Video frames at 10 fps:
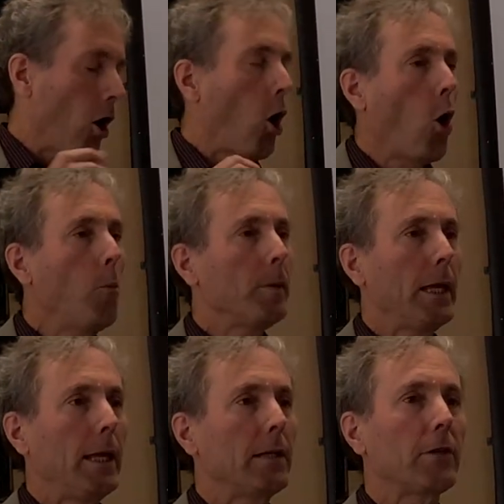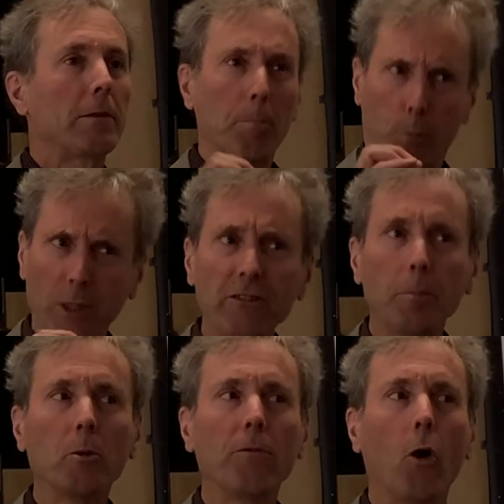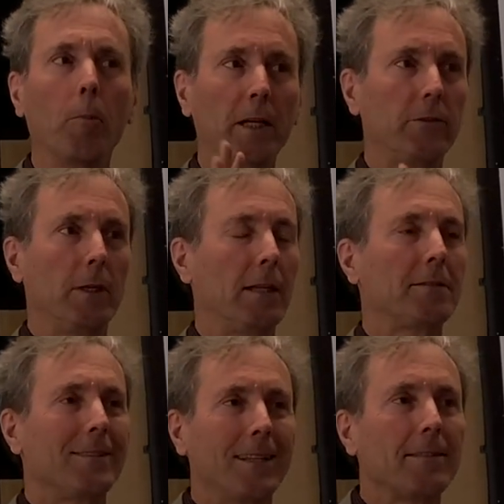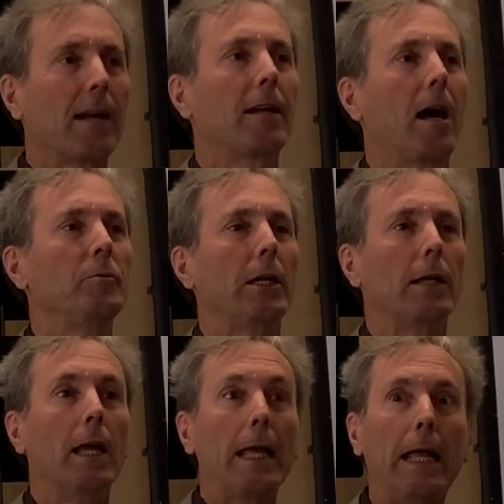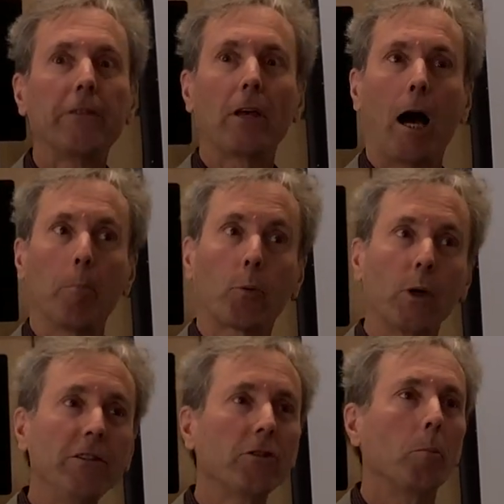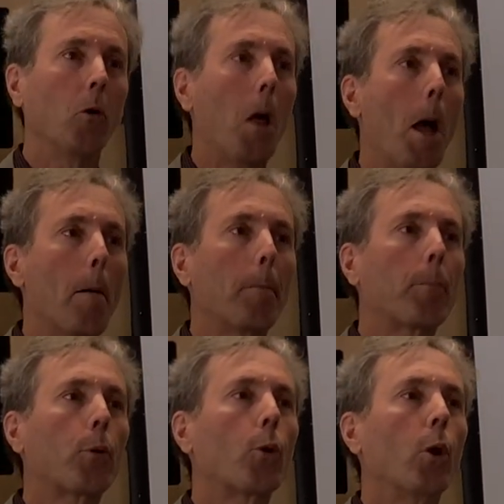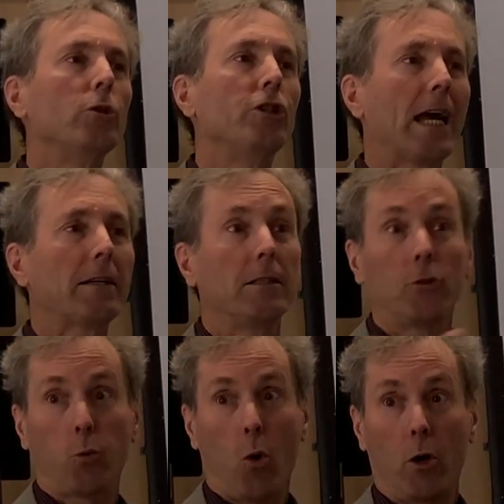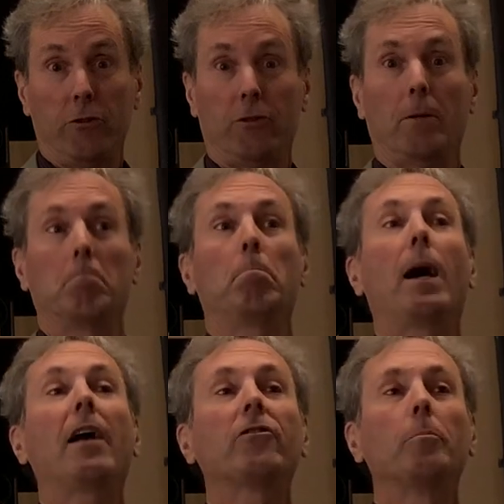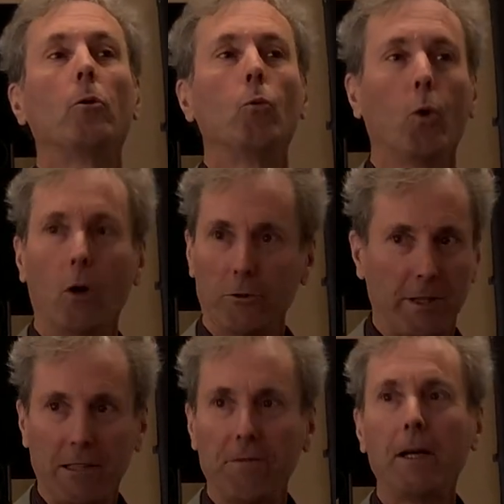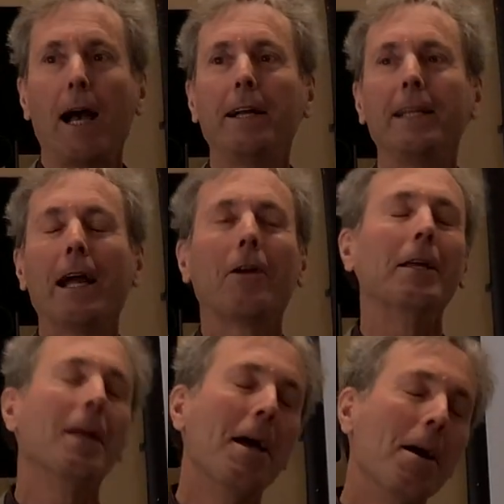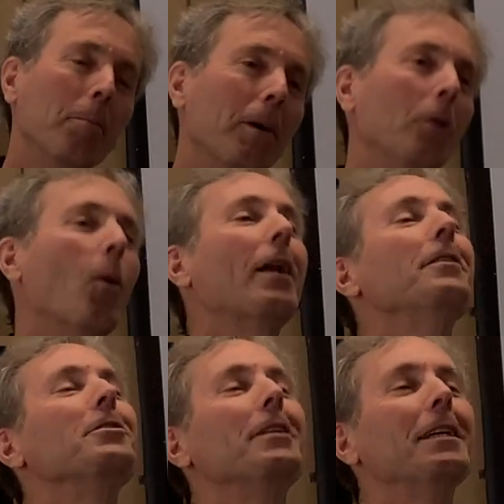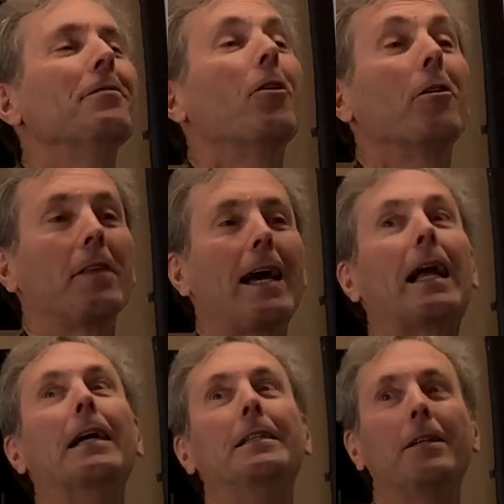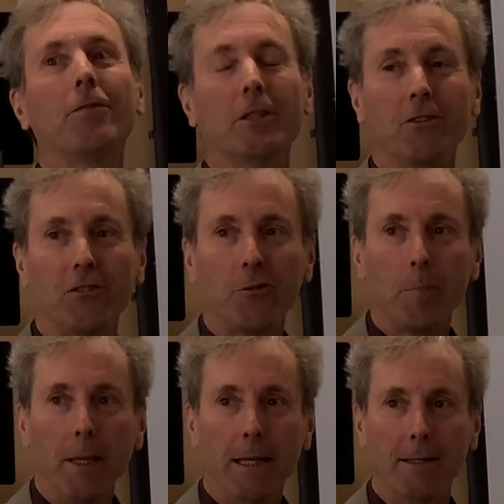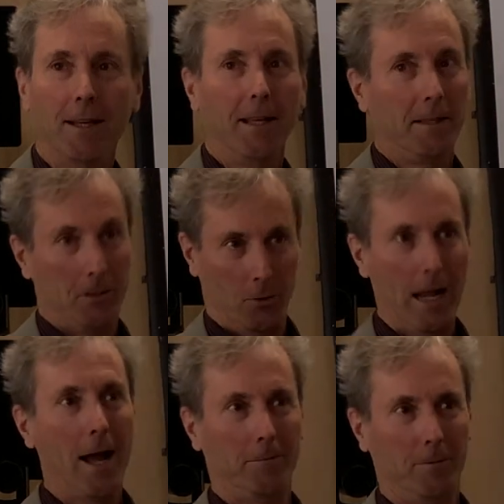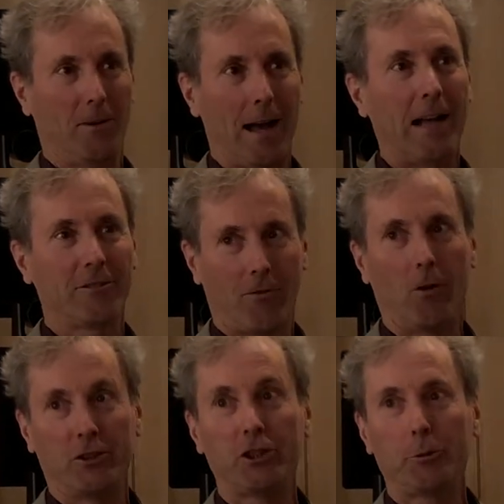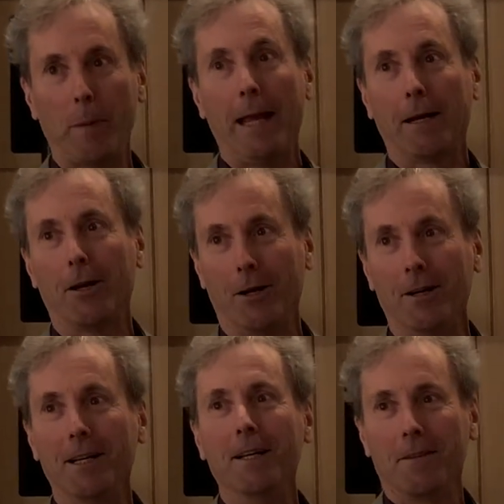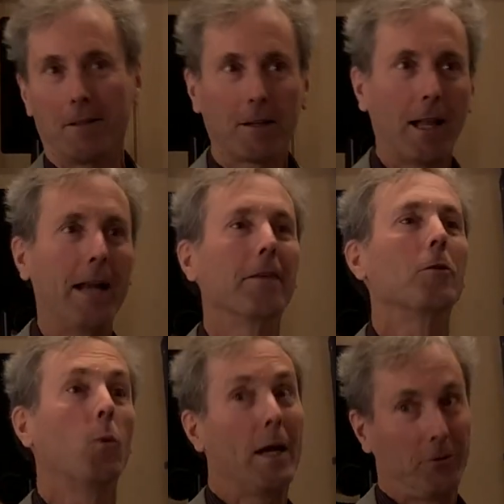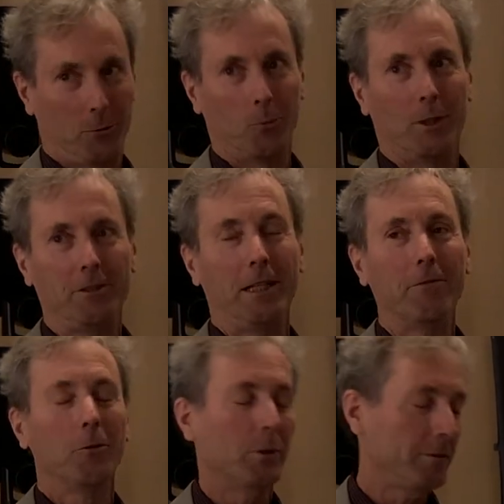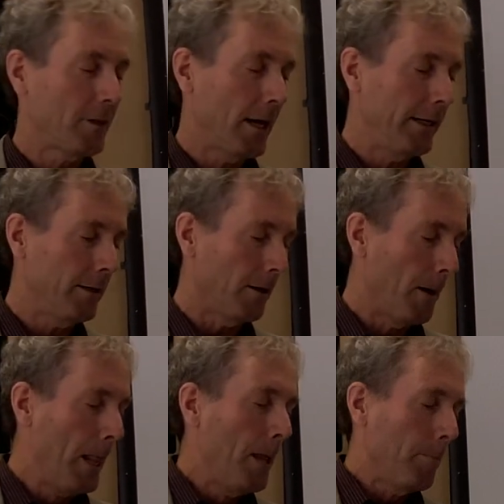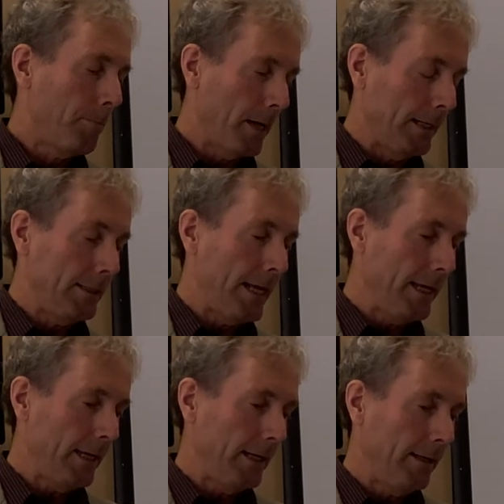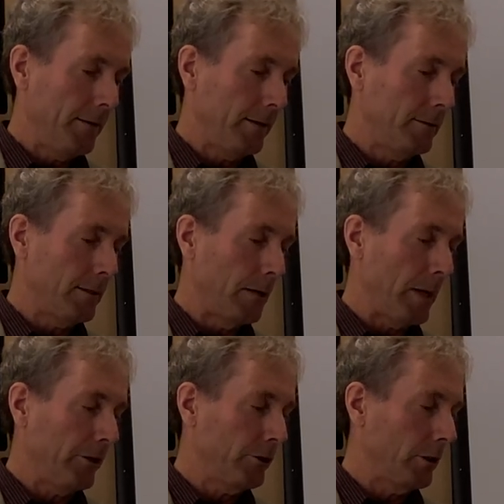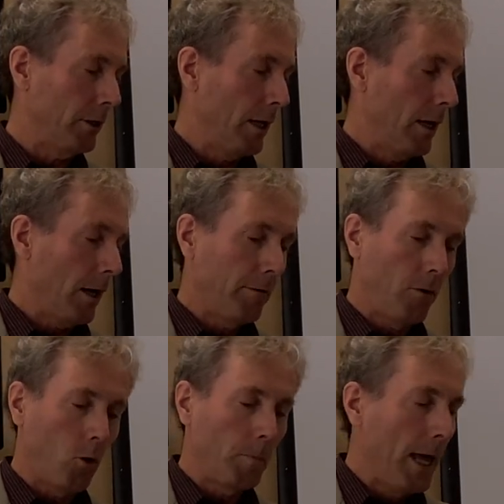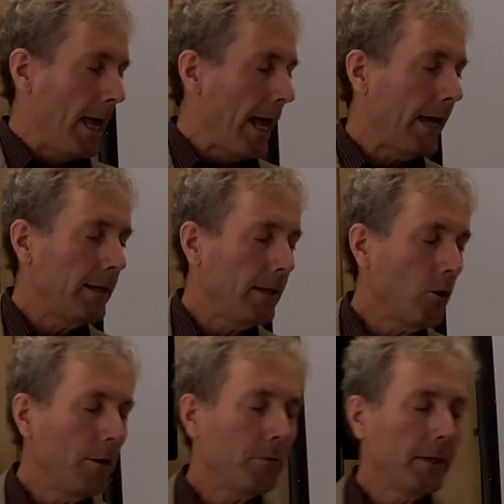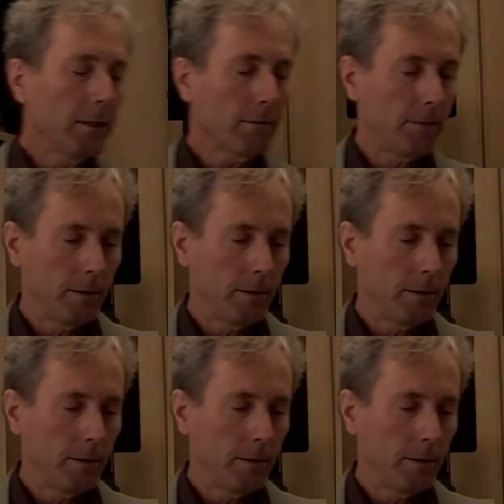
hope is the principle of hope. It's not an object. It's a principle projected towards possible worlds. That's very Heideggerian, but he wanted to give all of that a different spin, not Oswald Spengler, the decline of the West, which influenced Heidegger, but take it in the direction of hope. And if we think of